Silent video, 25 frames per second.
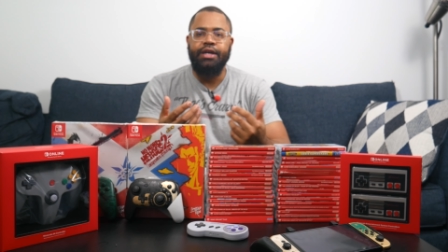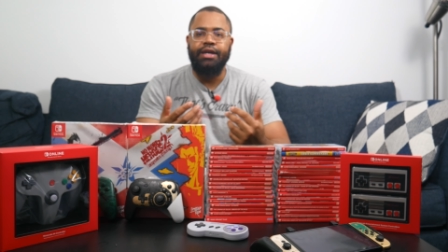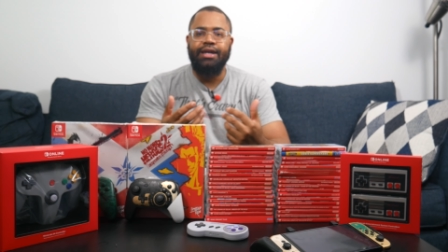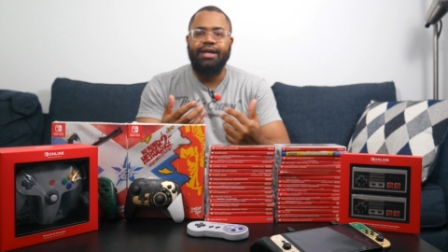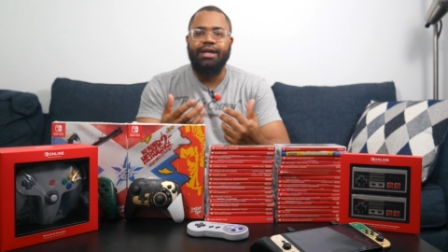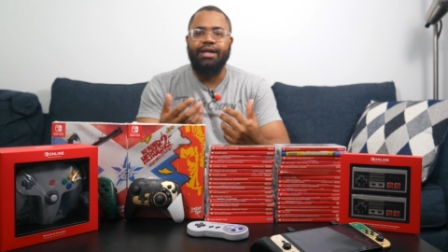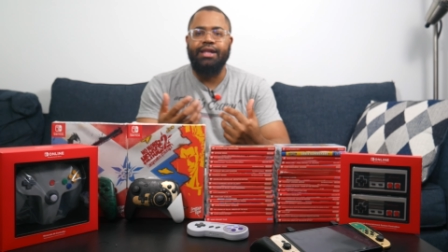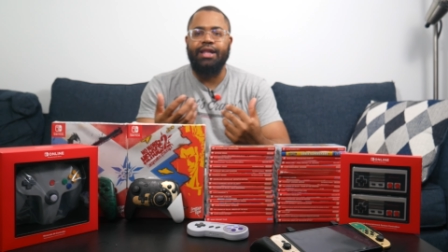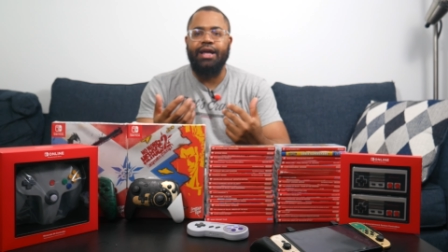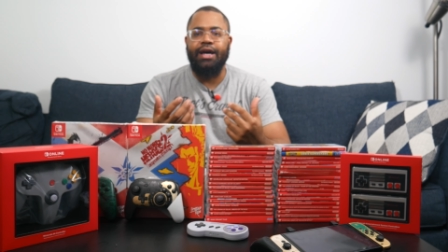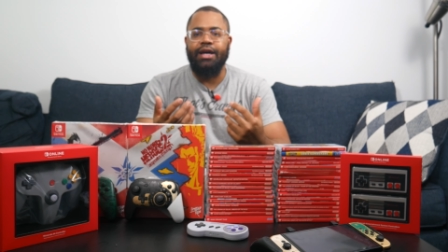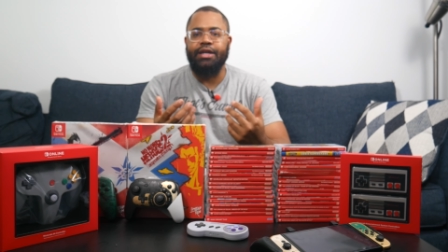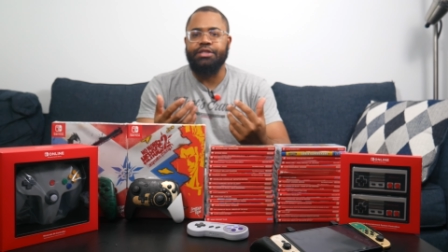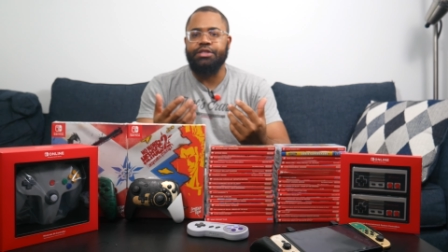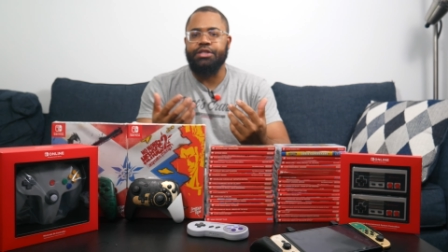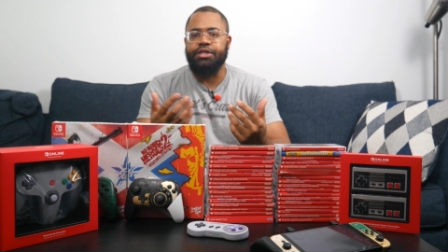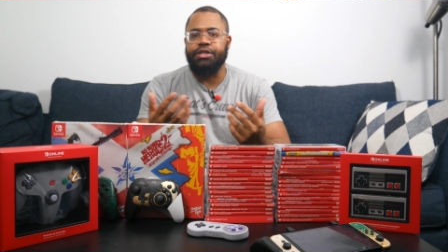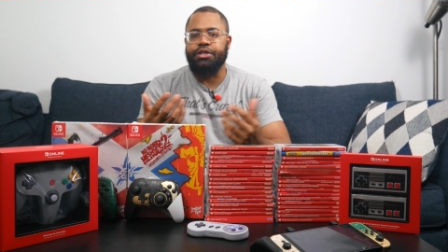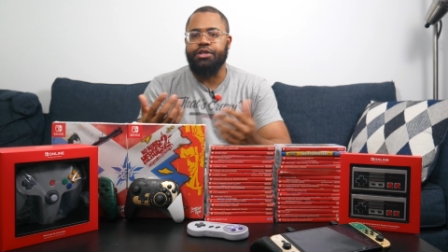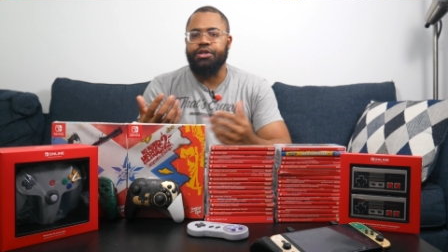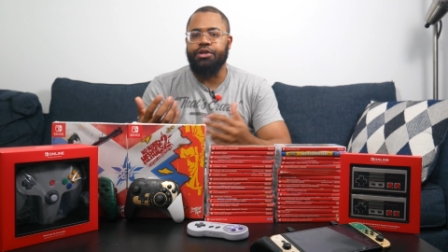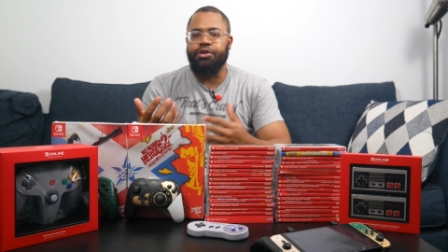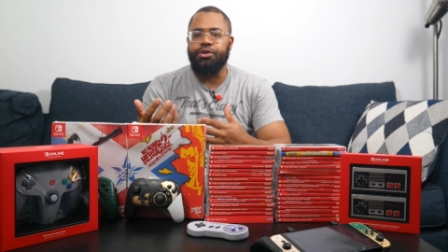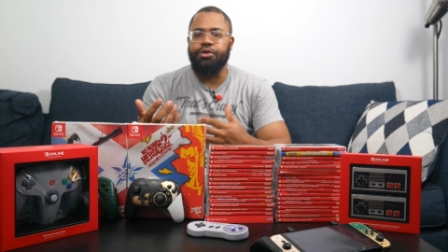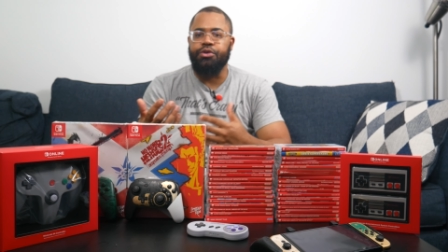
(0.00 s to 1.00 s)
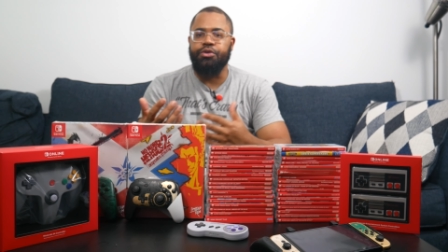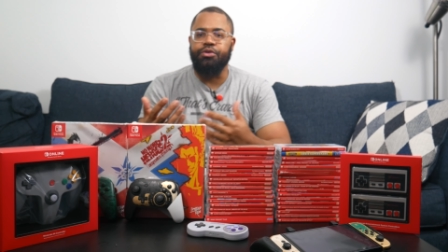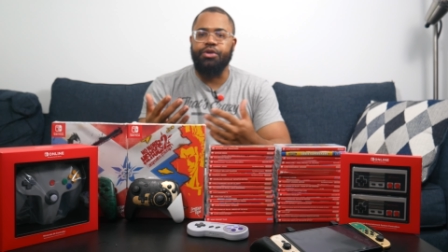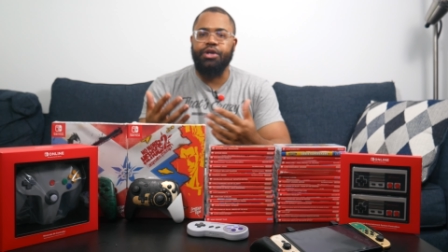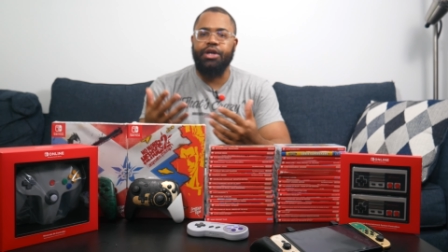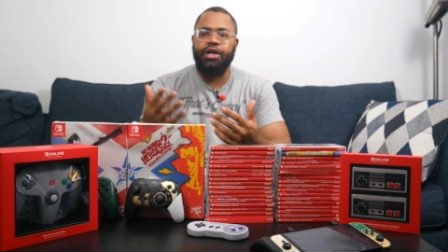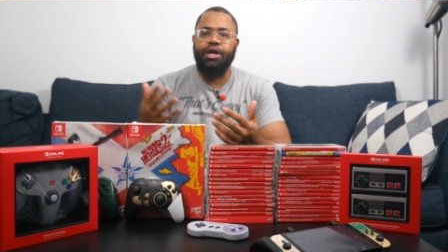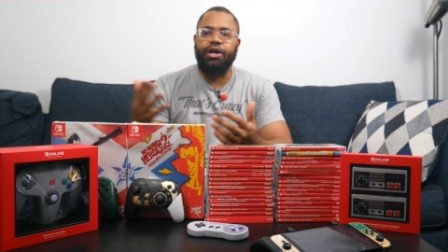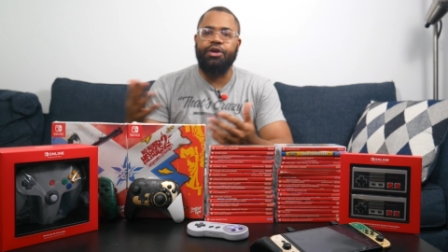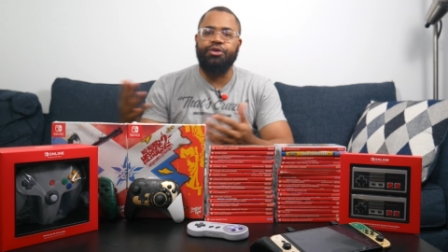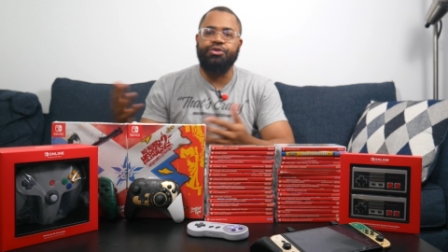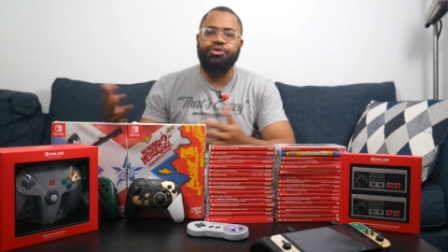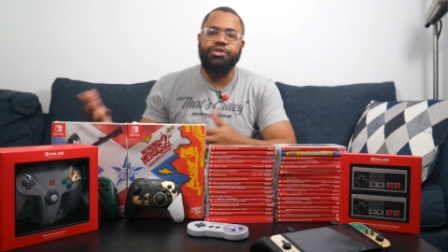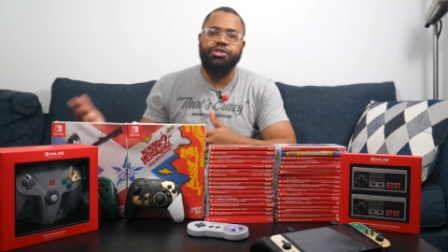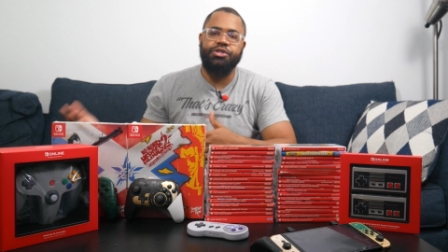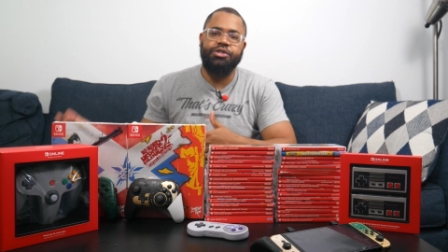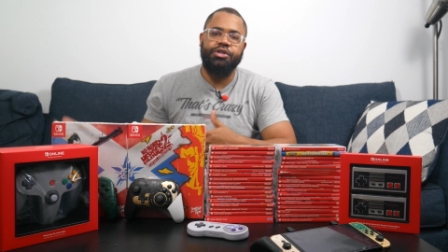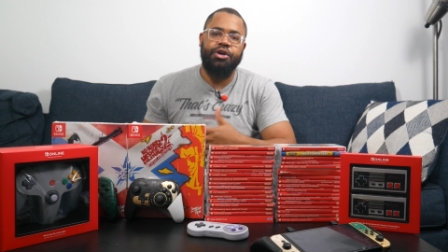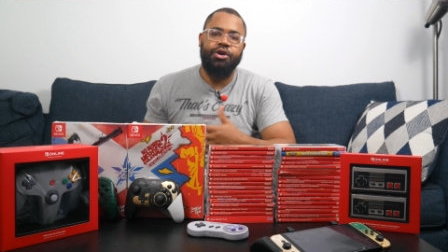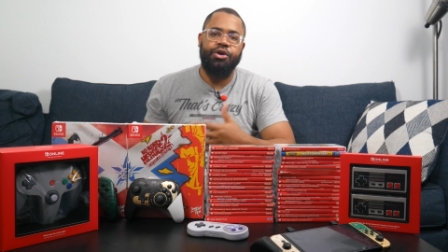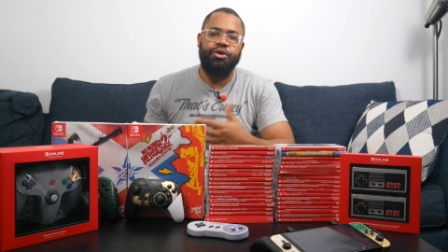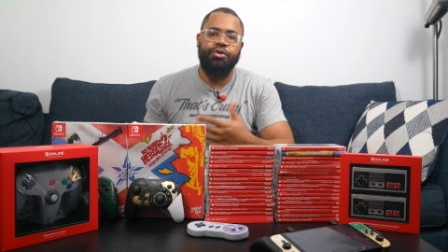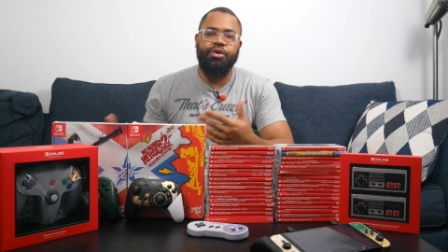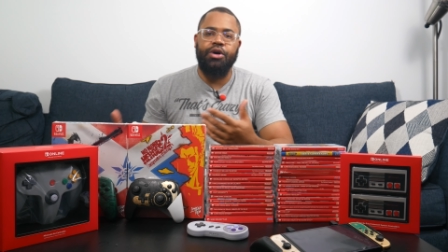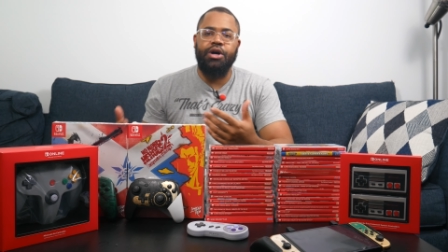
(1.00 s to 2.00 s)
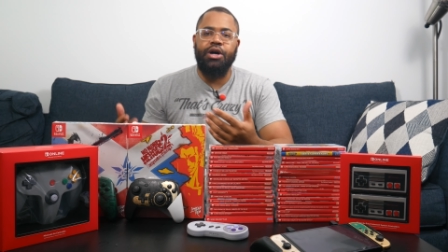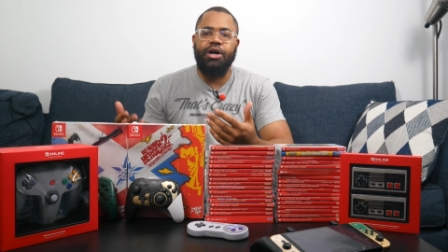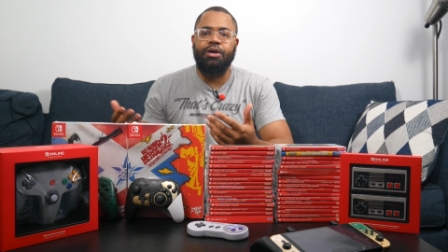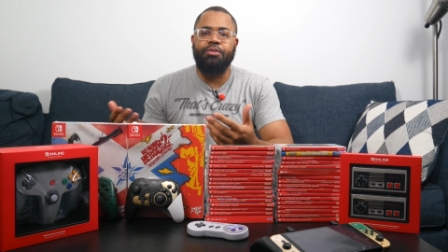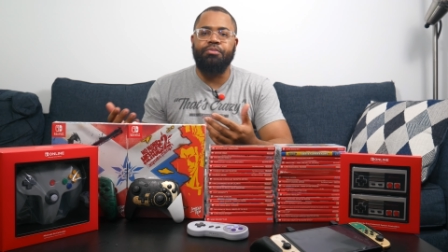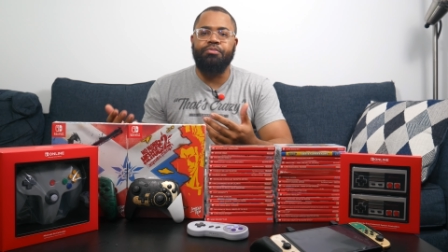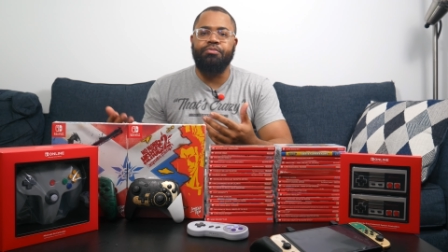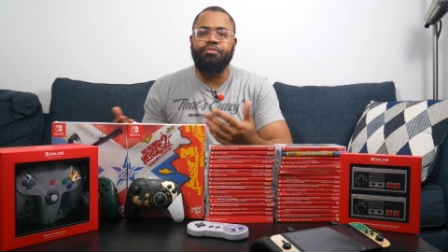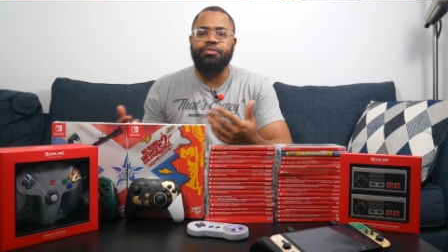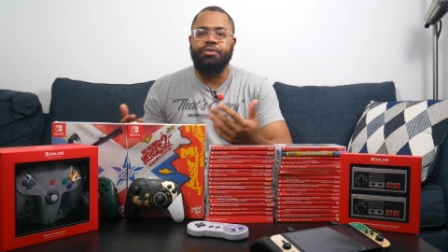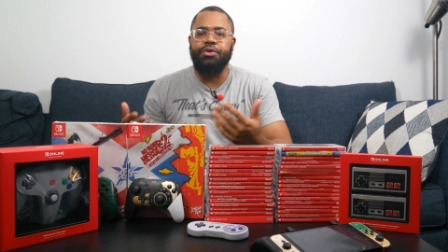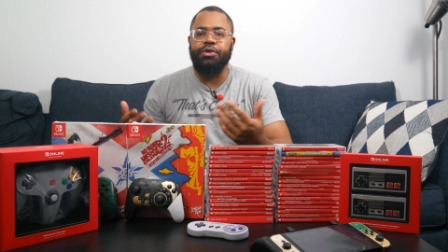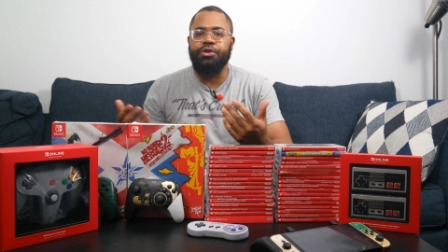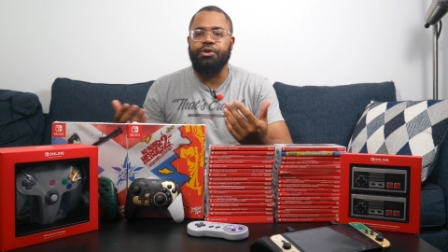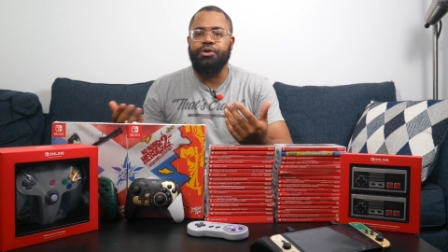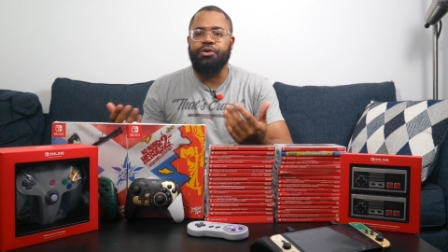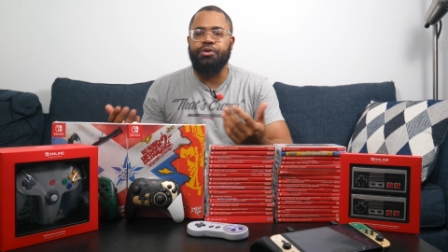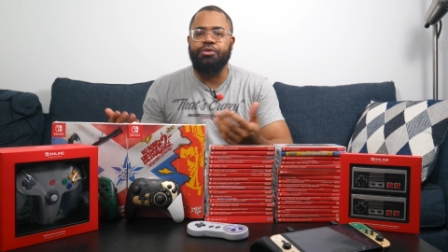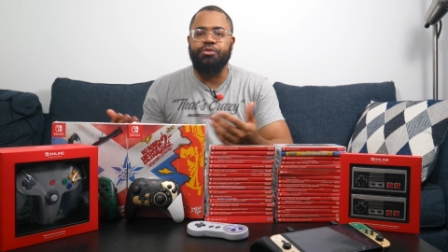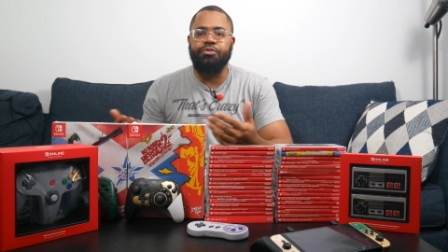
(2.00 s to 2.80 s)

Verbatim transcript: classic, you know, couch co-op, you know,